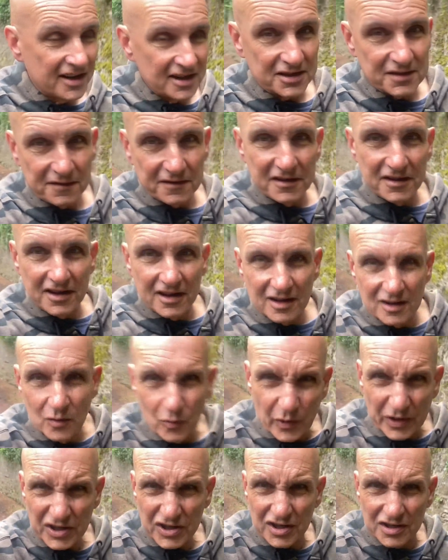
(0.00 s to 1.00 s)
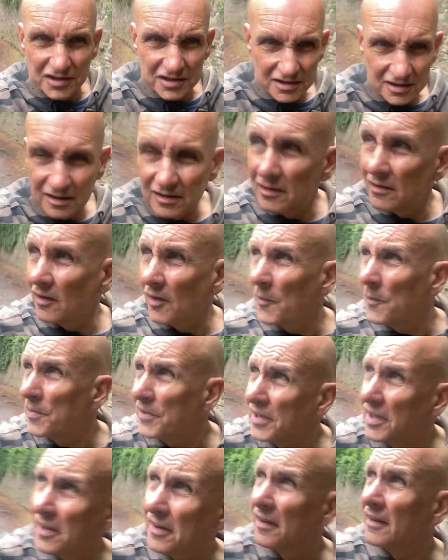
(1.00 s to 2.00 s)
it's for the witches of
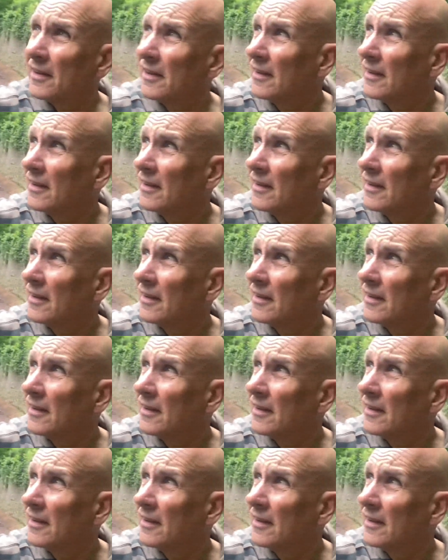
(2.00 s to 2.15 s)
Brechin.